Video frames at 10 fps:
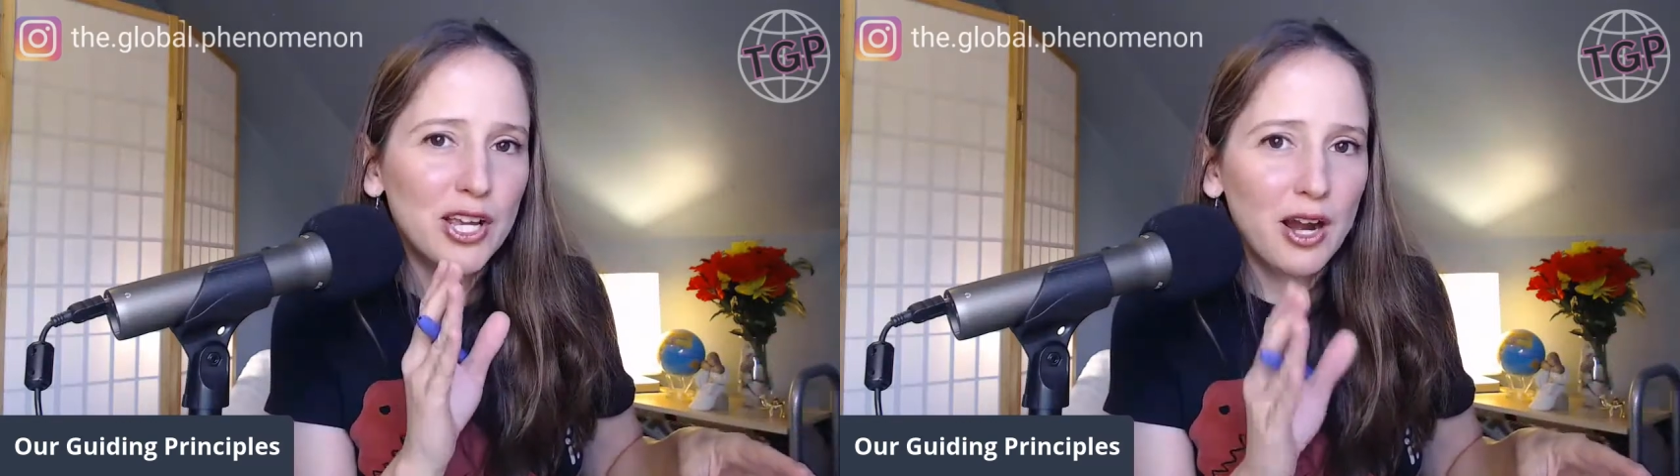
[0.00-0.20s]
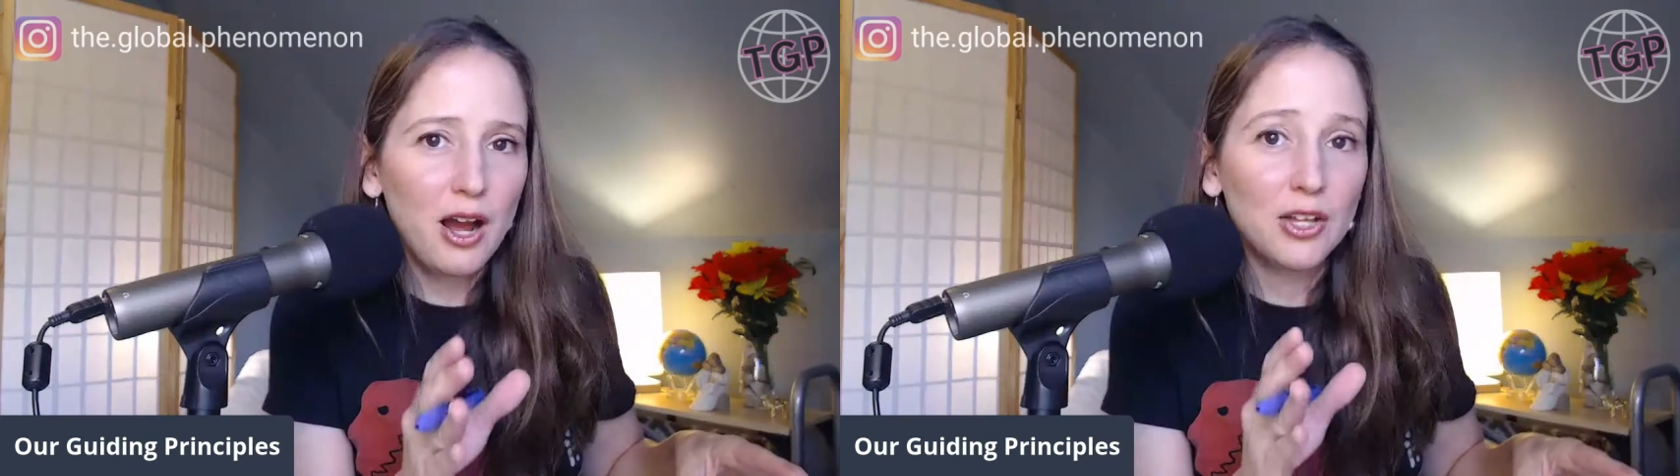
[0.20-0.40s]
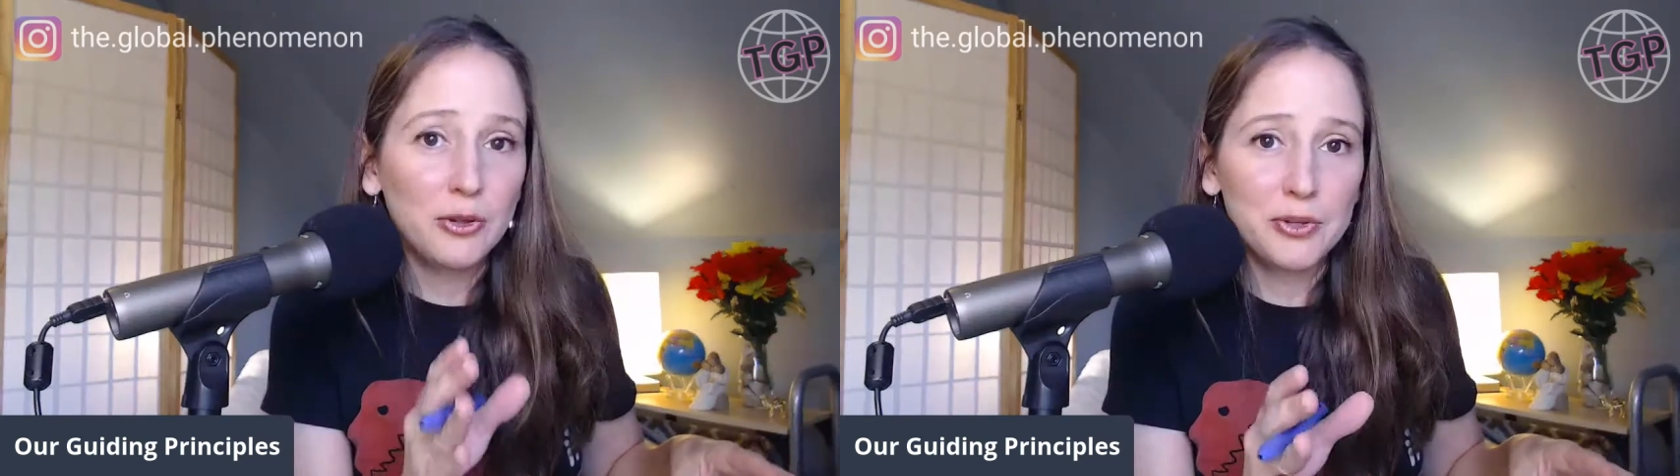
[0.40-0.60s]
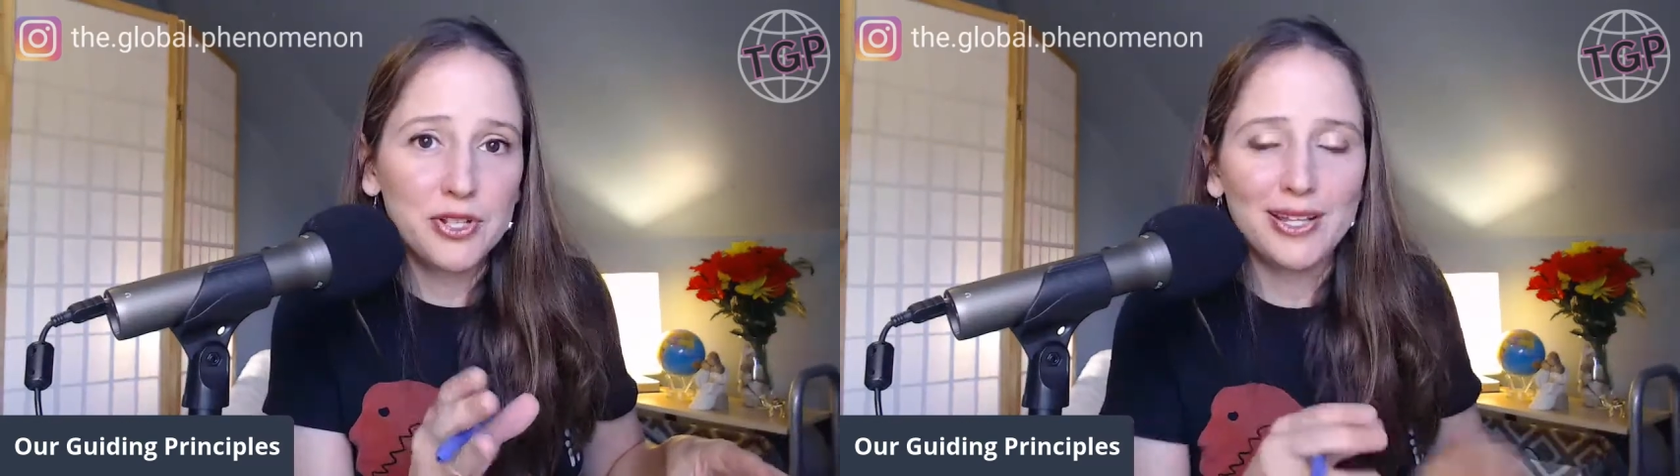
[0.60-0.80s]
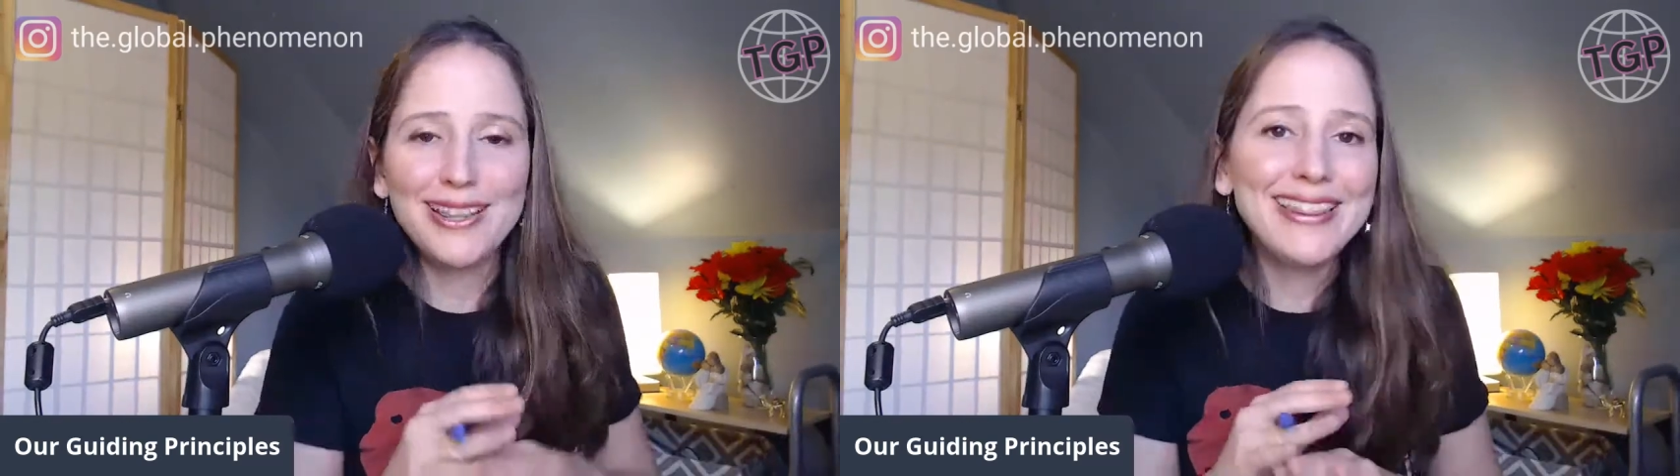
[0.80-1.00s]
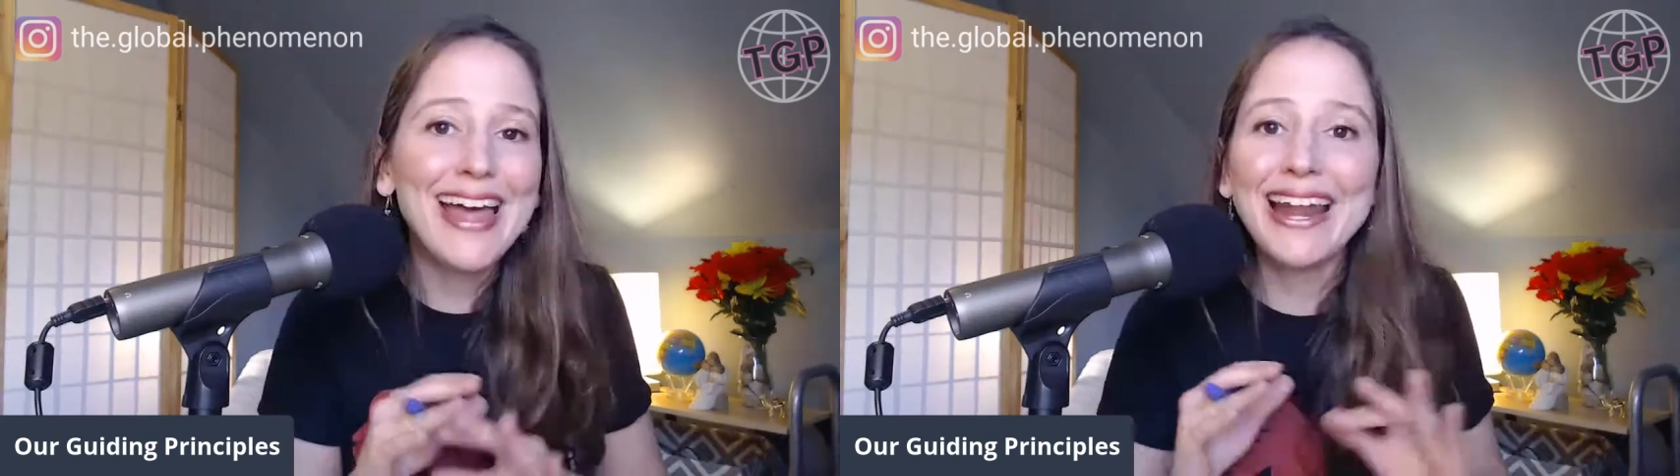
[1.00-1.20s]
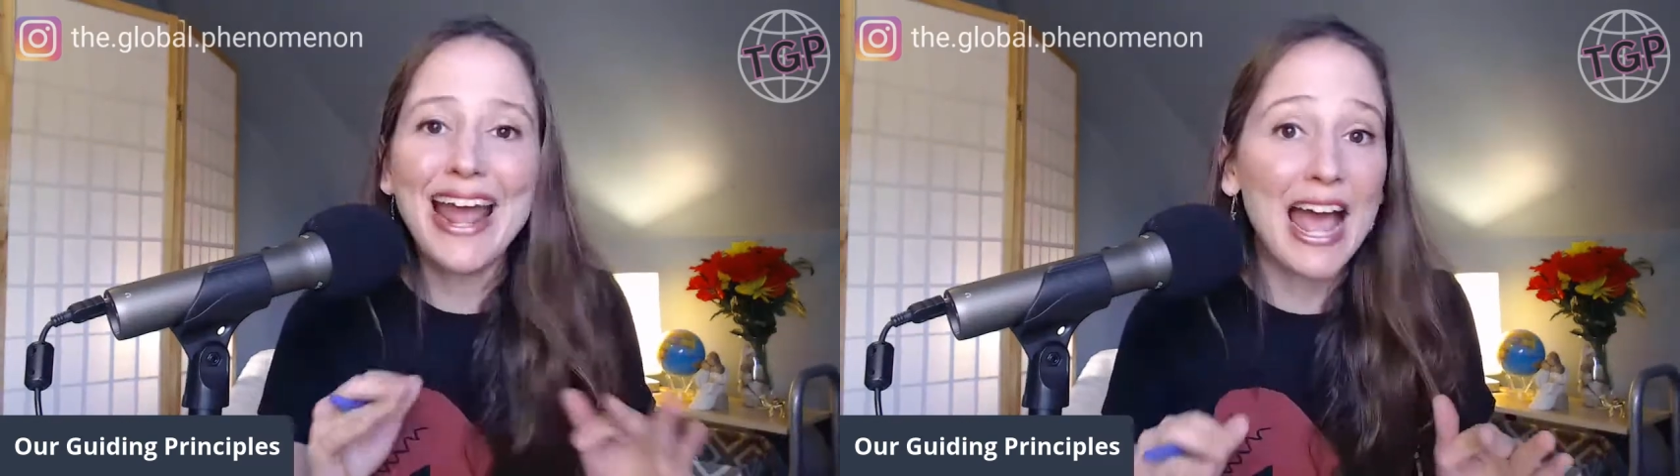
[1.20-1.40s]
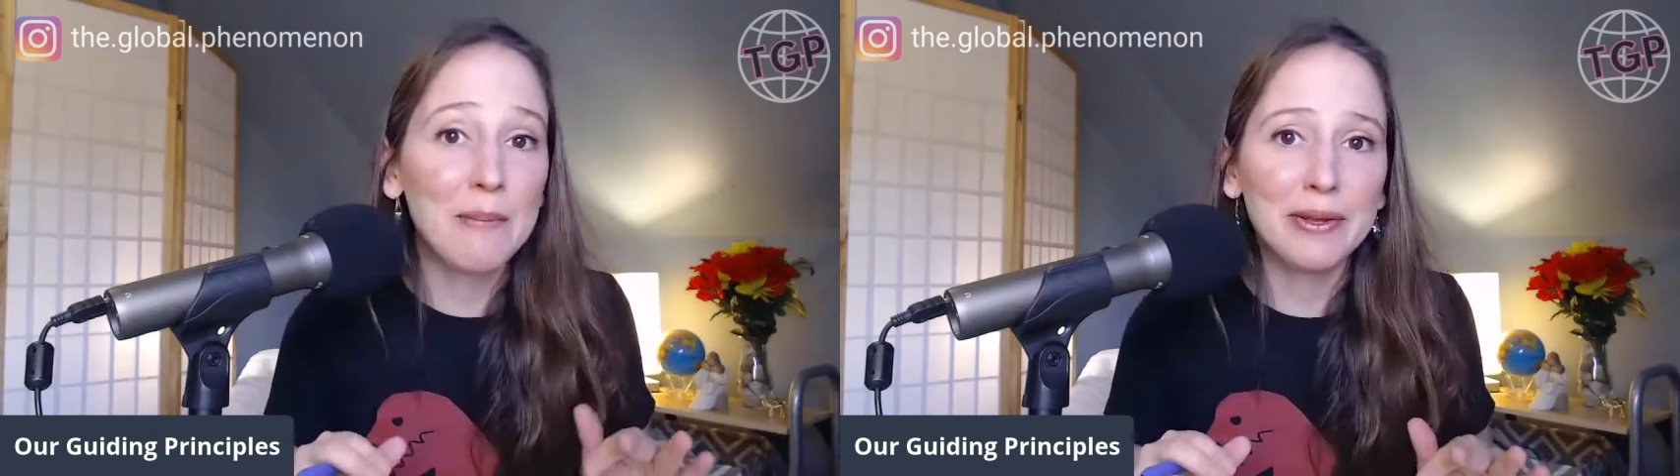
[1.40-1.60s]
100%. That
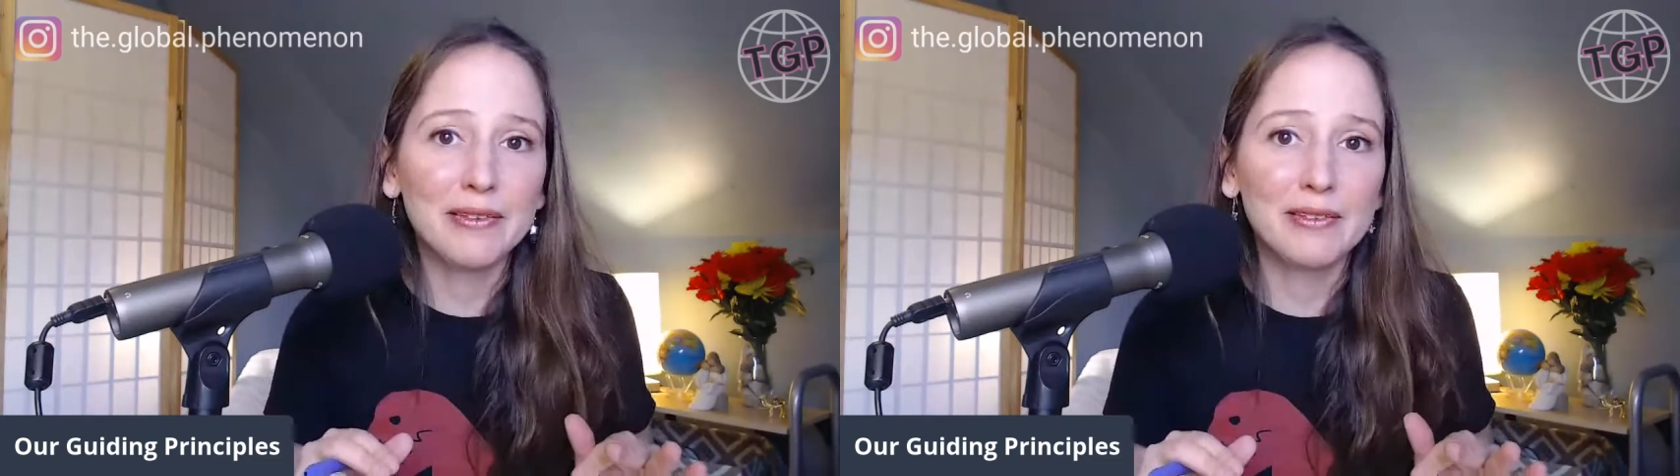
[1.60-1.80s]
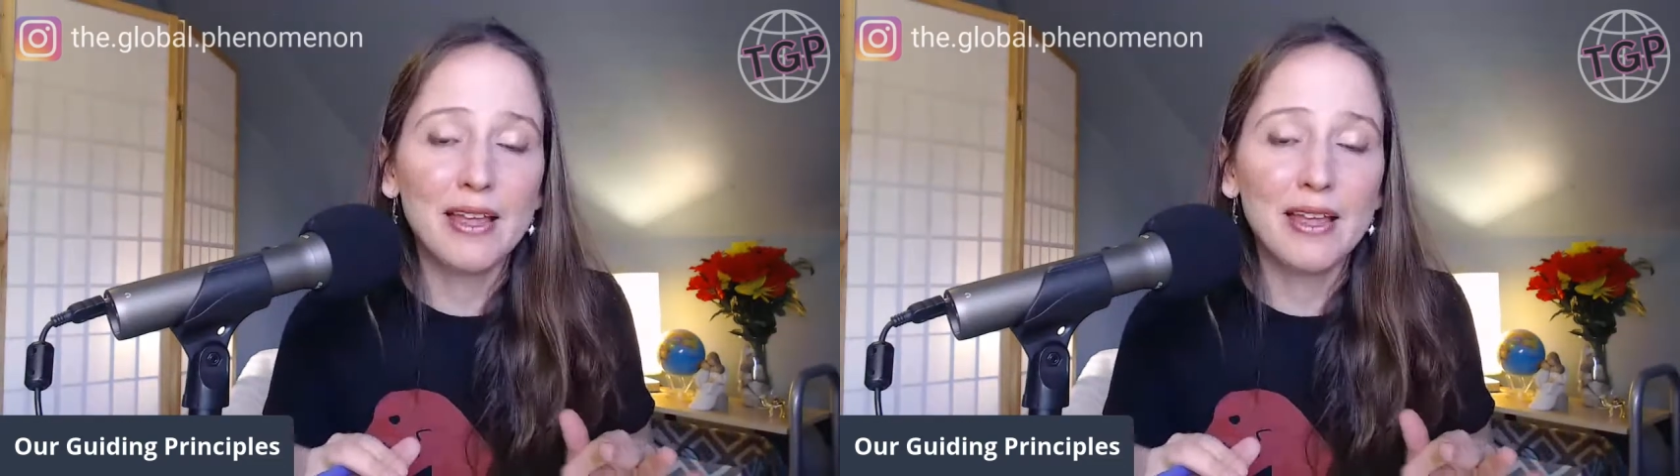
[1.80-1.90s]
happens.